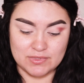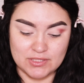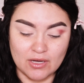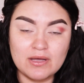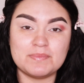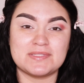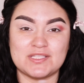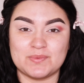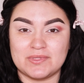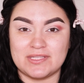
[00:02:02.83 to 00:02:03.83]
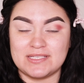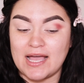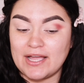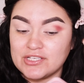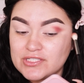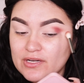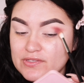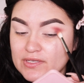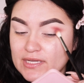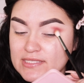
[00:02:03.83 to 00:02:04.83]
so obsessed with these eyeshadows,
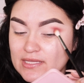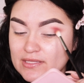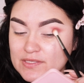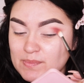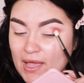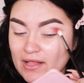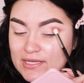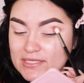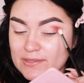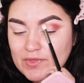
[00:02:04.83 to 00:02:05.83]
you guys, and this palette.